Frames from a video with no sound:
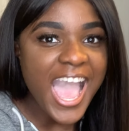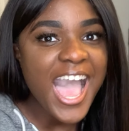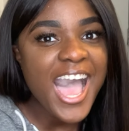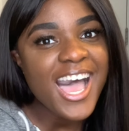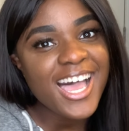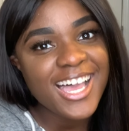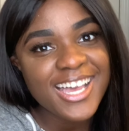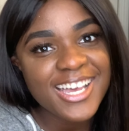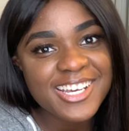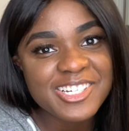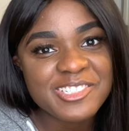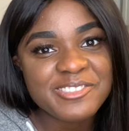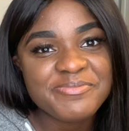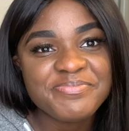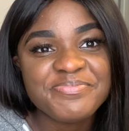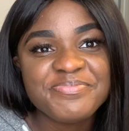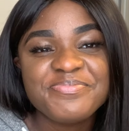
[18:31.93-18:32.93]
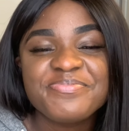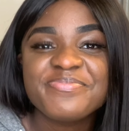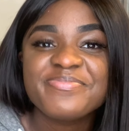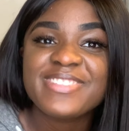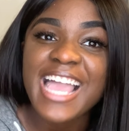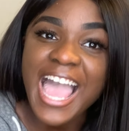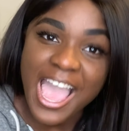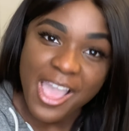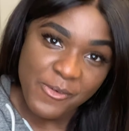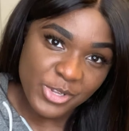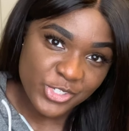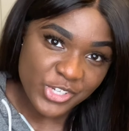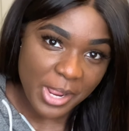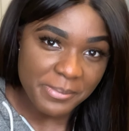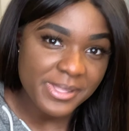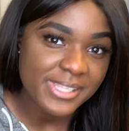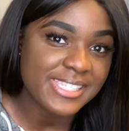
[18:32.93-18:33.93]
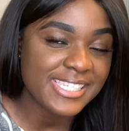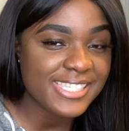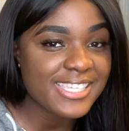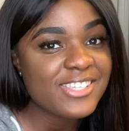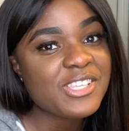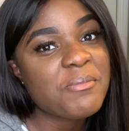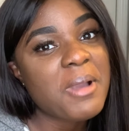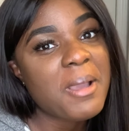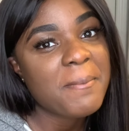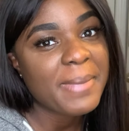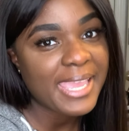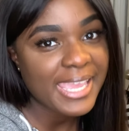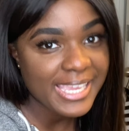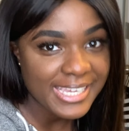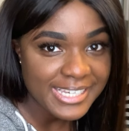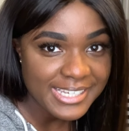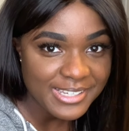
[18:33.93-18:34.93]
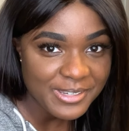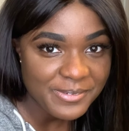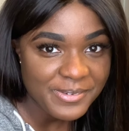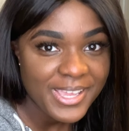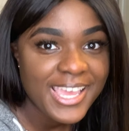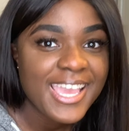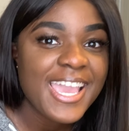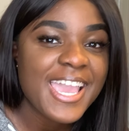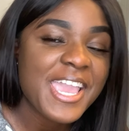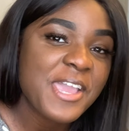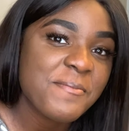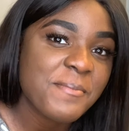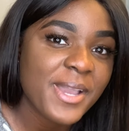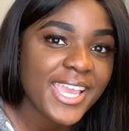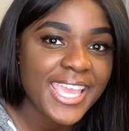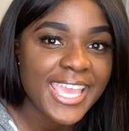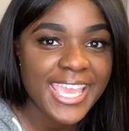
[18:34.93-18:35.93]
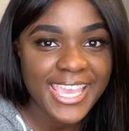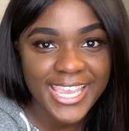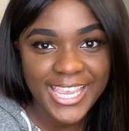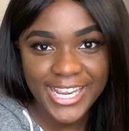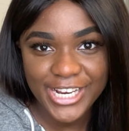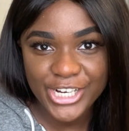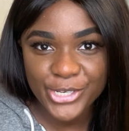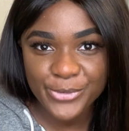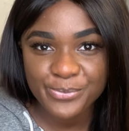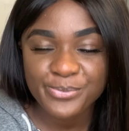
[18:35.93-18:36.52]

I will drop the details on my makeup and my hair.